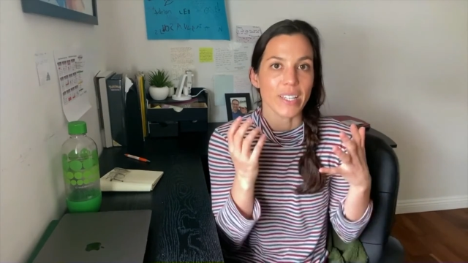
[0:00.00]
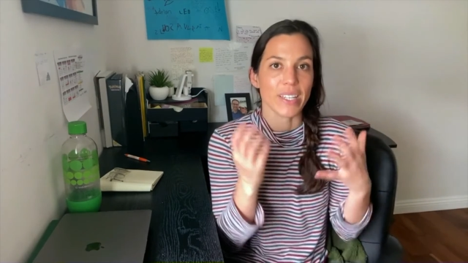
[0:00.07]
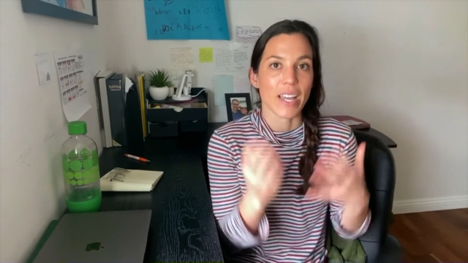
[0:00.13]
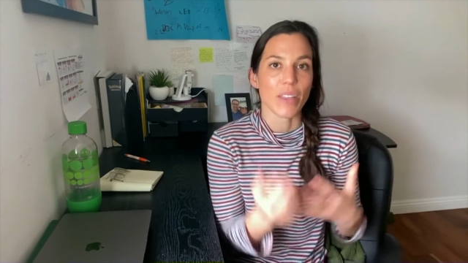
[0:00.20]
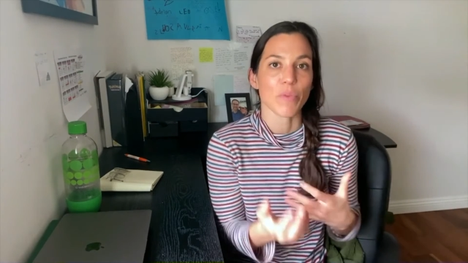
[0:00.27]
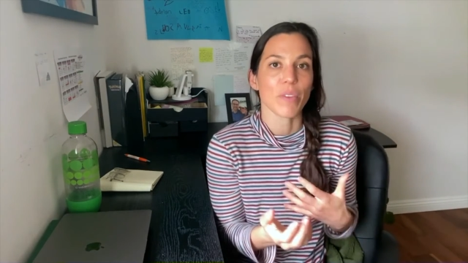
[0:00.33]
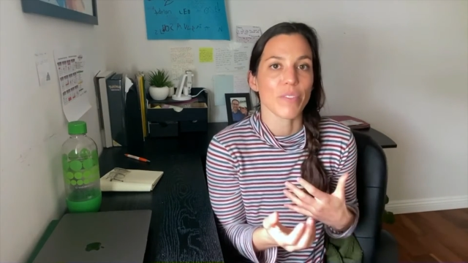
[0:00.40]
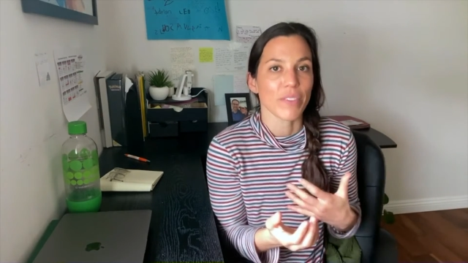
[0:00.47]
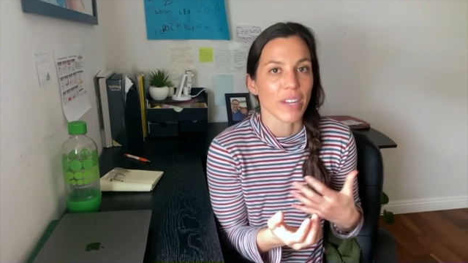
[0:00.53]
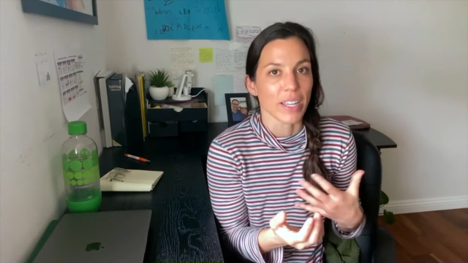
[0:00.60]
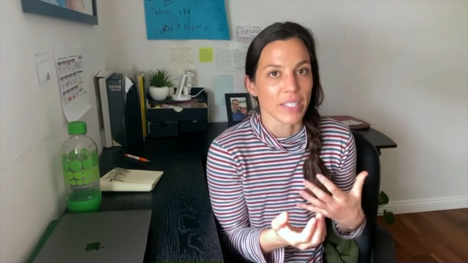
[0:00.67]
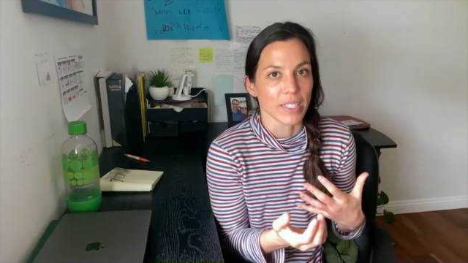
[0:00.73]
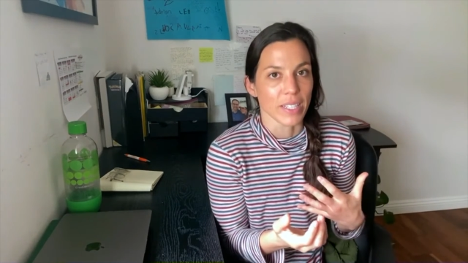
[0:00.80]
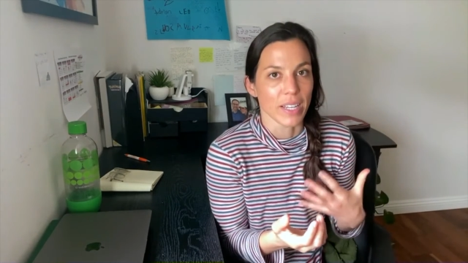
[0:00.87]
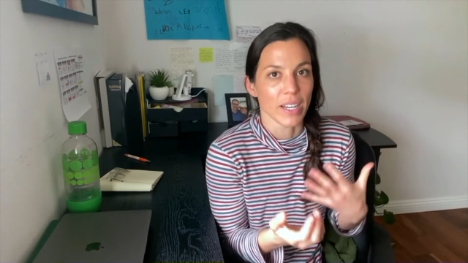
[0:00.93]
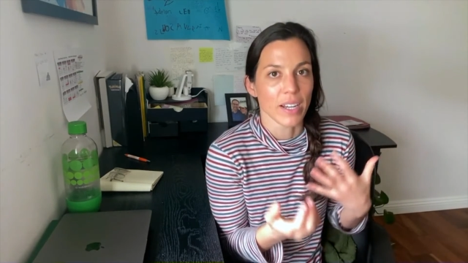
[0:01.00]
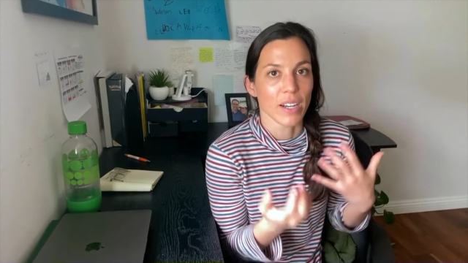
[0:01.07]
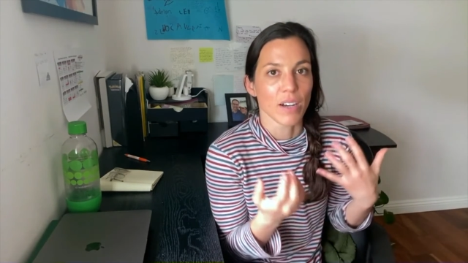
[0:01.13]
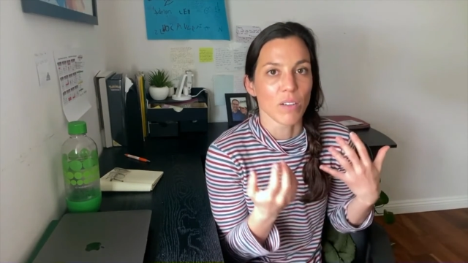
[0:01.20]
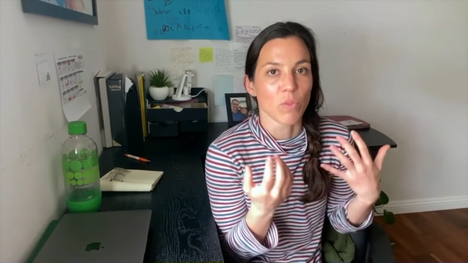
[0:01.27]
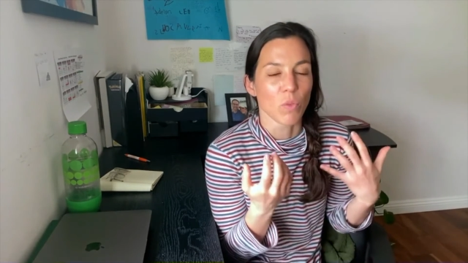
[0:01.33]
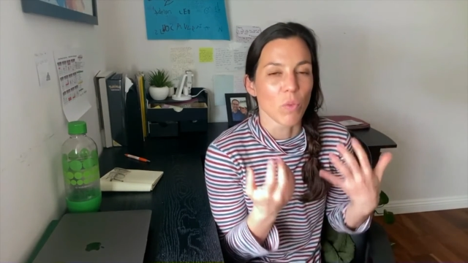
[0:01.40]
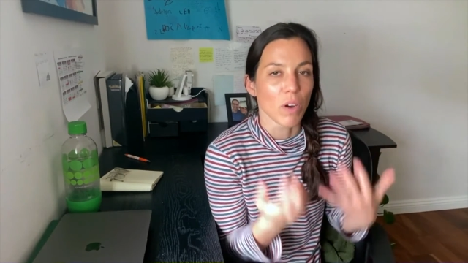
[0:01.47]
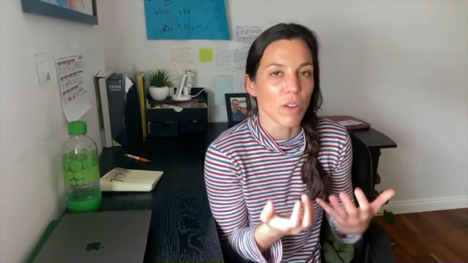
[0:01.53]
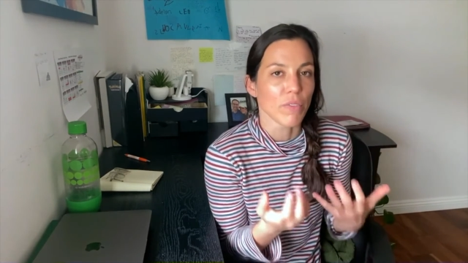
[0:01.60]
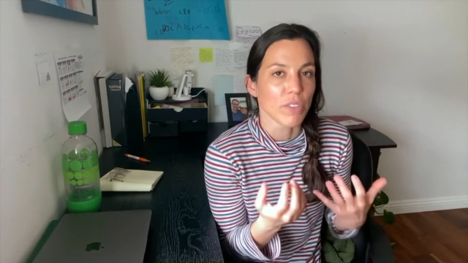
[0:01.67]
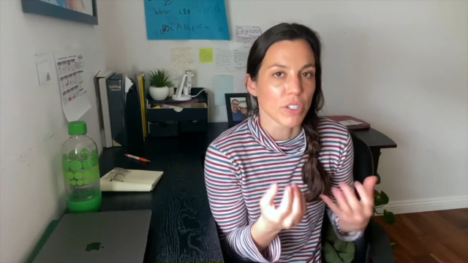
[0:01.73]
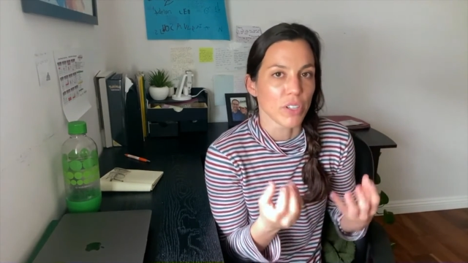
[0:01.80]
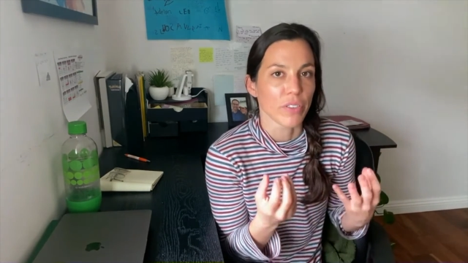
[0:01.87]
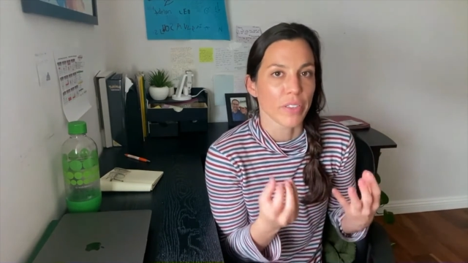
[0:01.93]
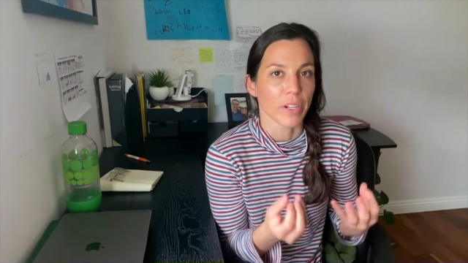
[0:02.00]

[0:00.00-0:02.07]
Now that we have an idea of what vision